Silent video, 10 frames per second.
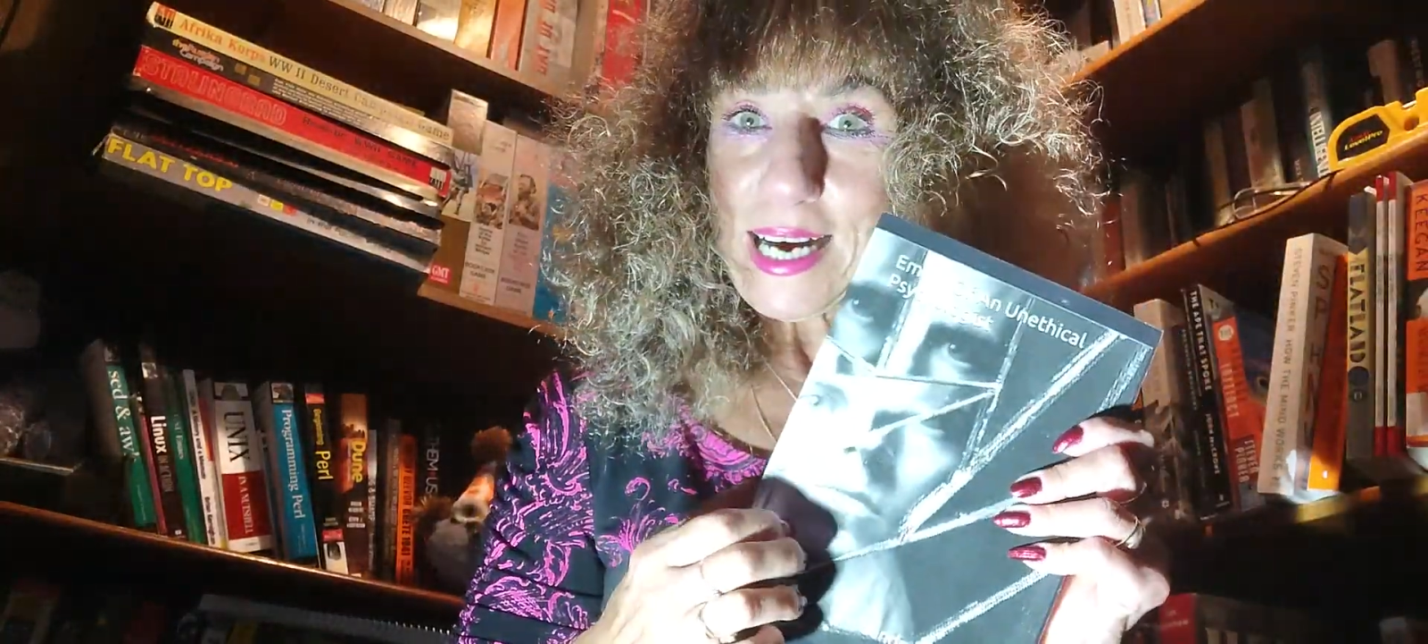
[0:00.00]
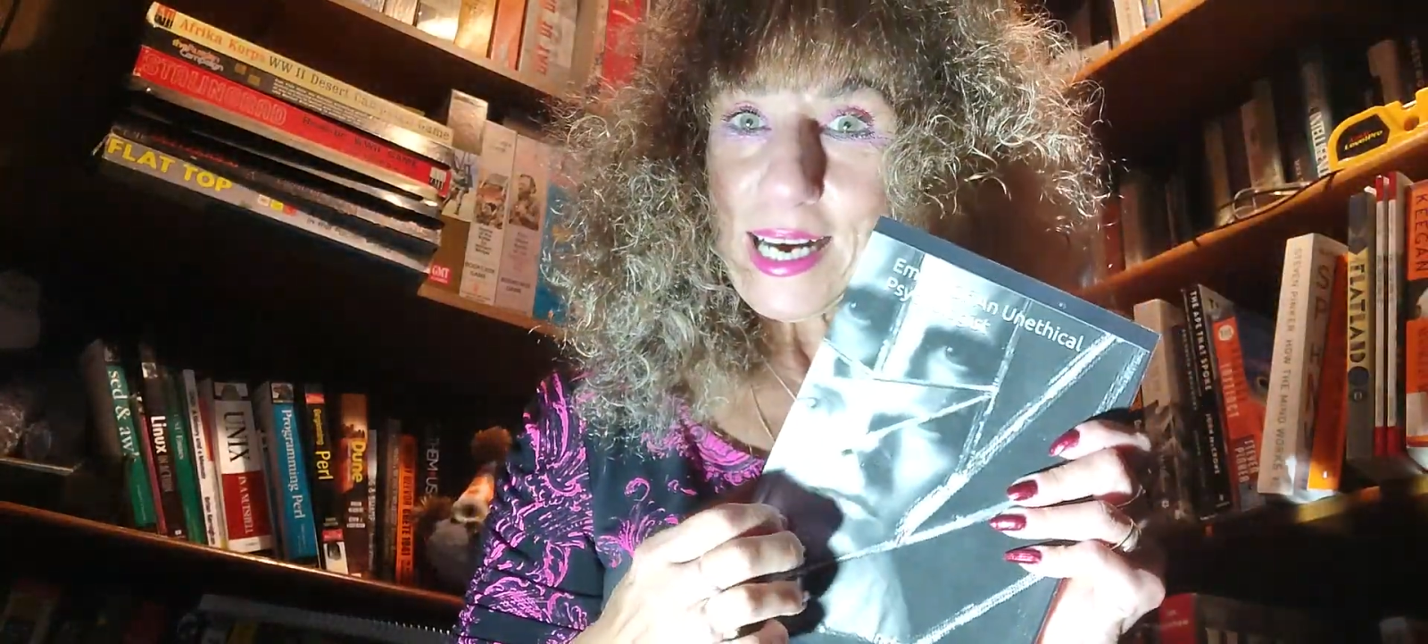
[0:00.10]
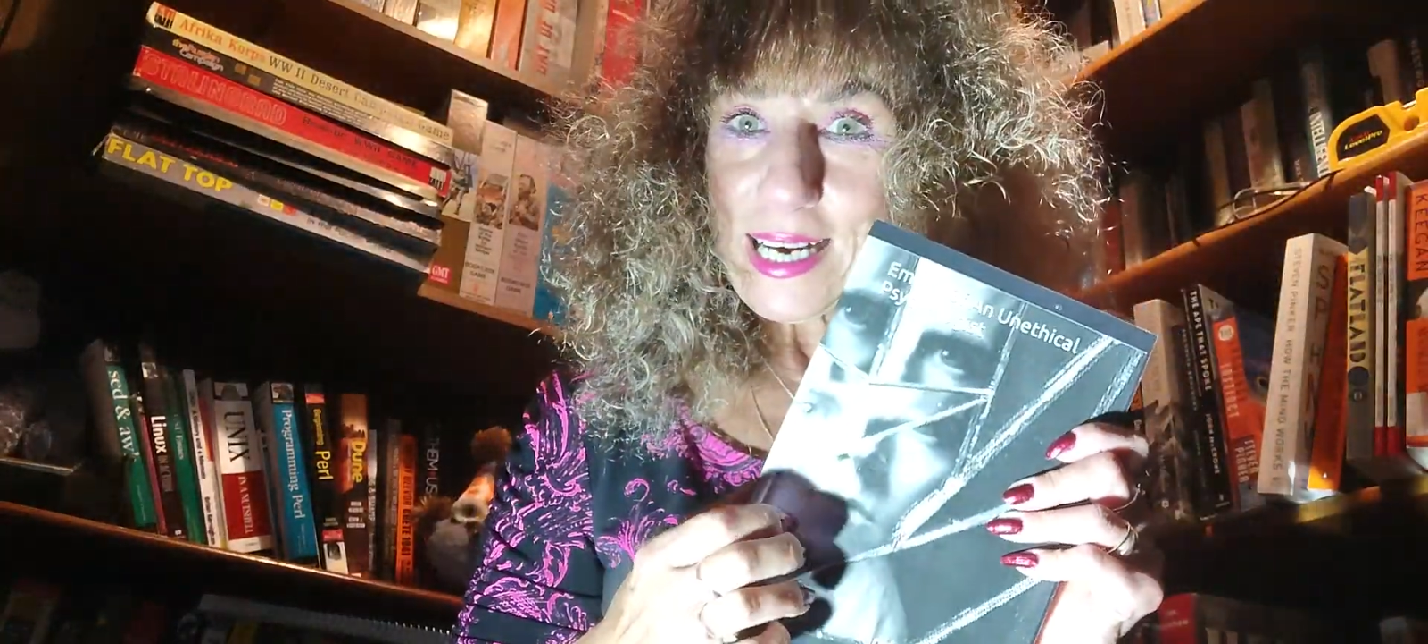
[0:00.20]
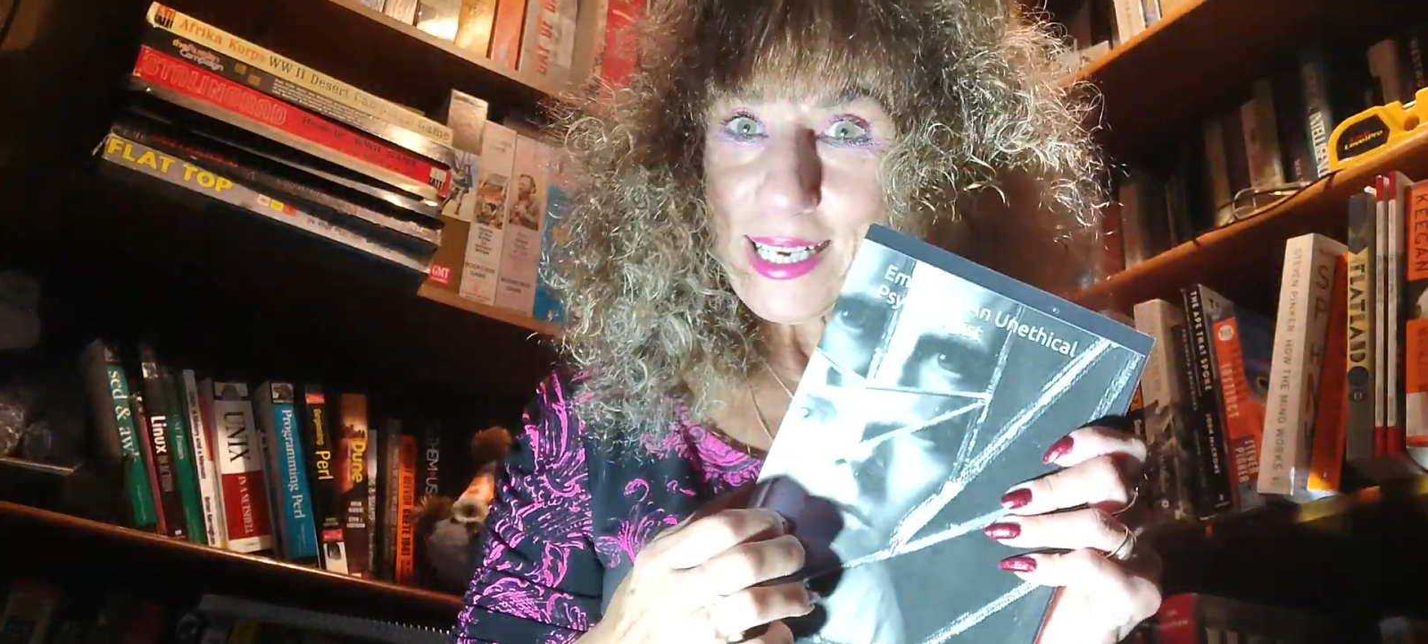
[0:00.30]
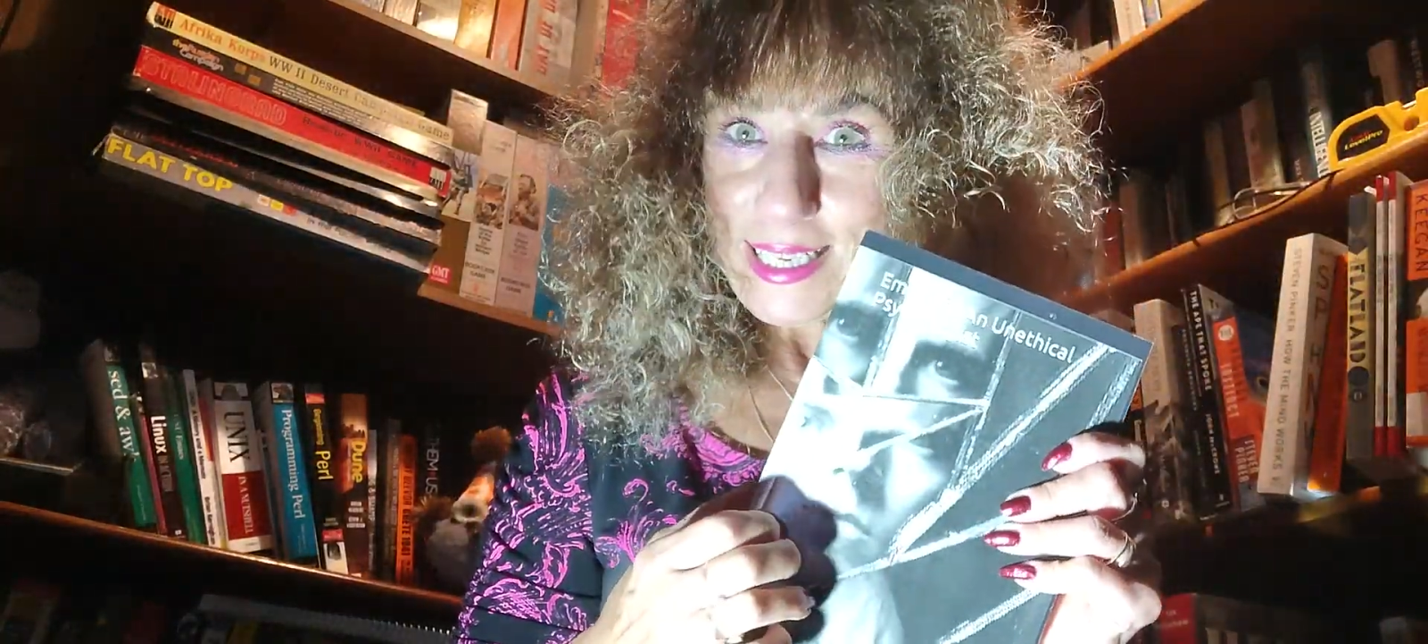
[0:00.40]

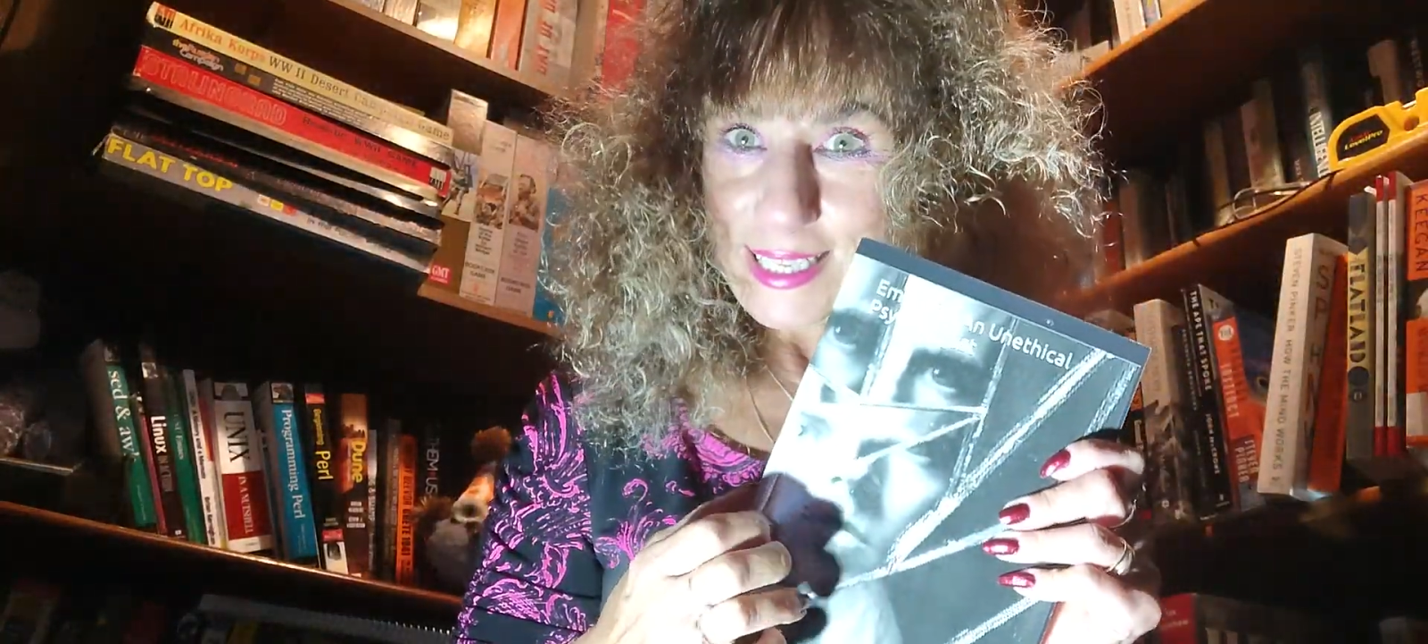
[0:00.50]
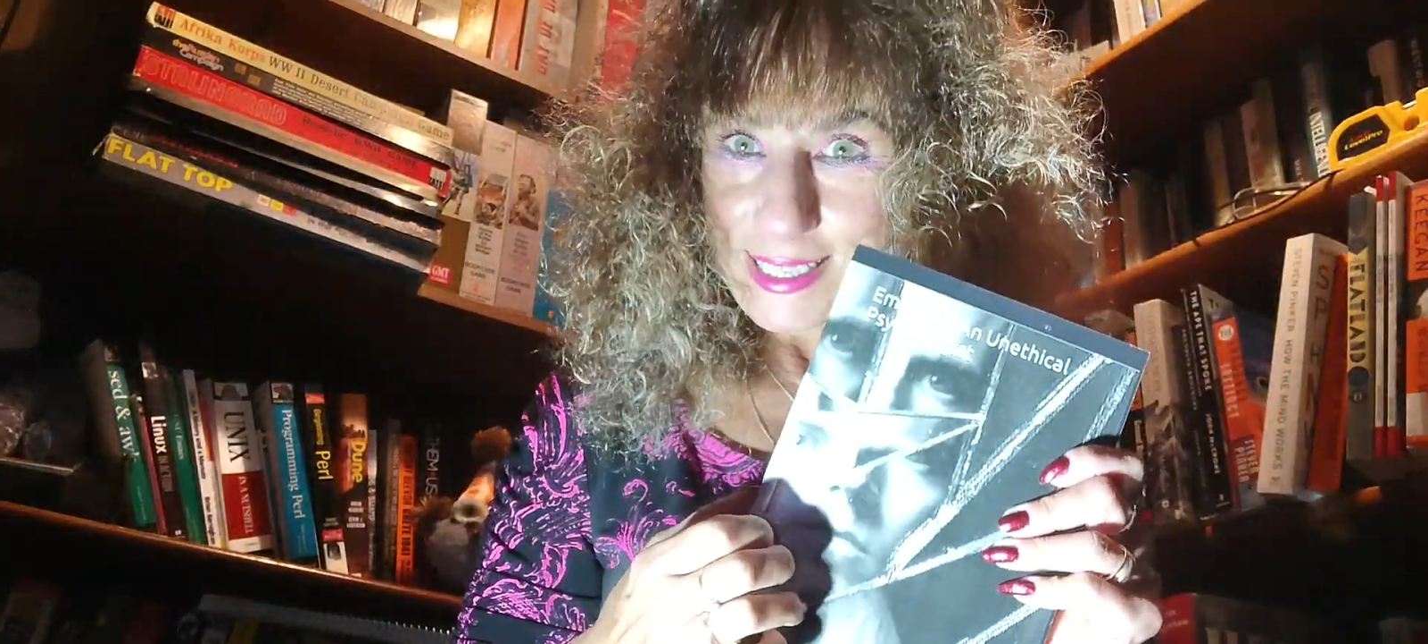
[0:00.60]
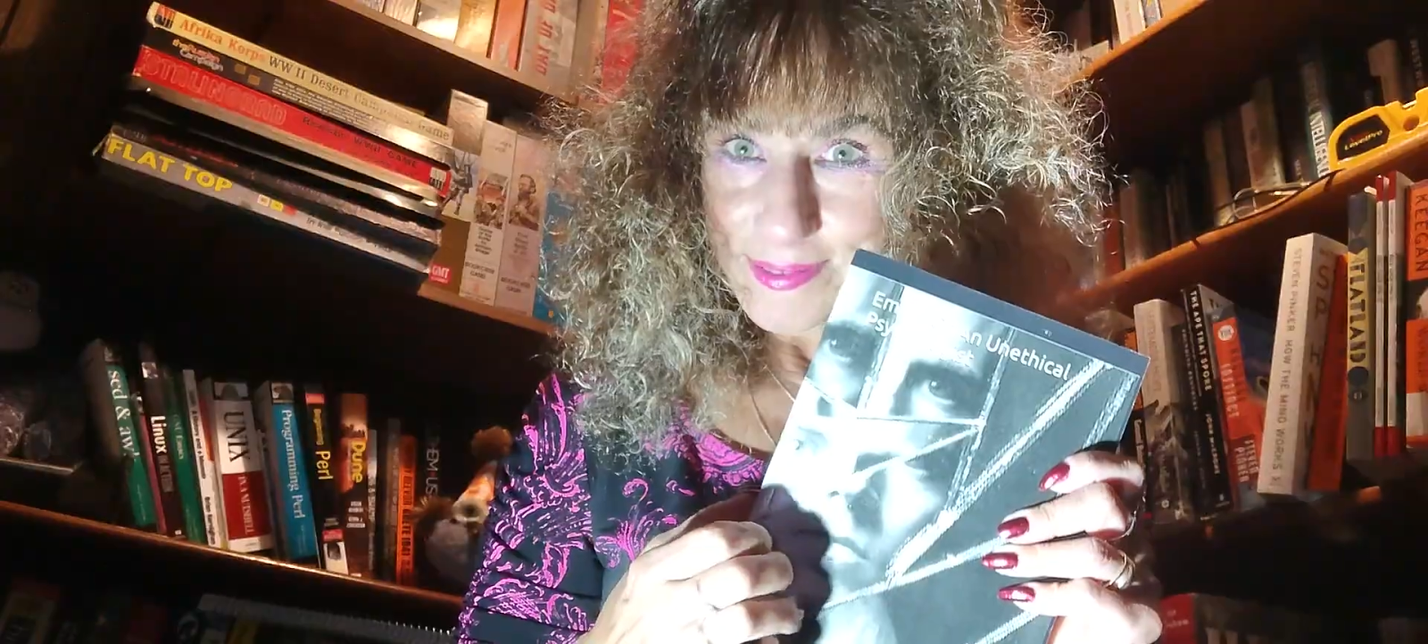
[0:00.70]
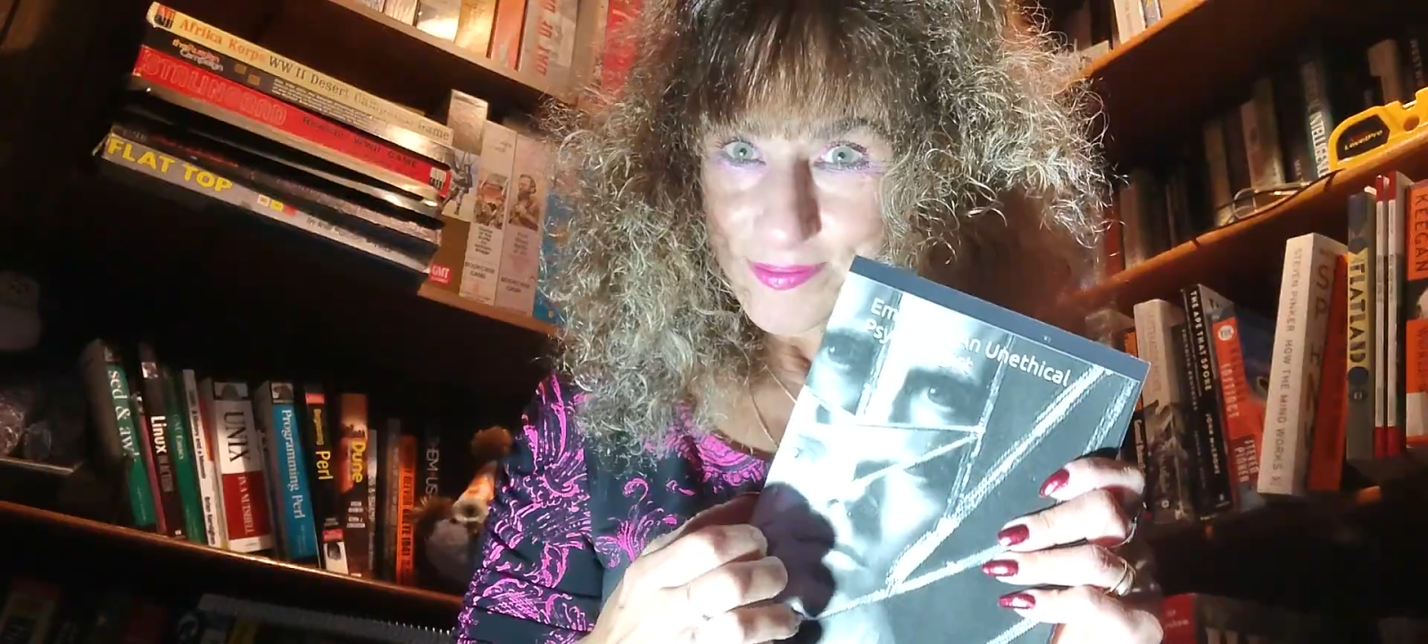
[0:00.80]
hide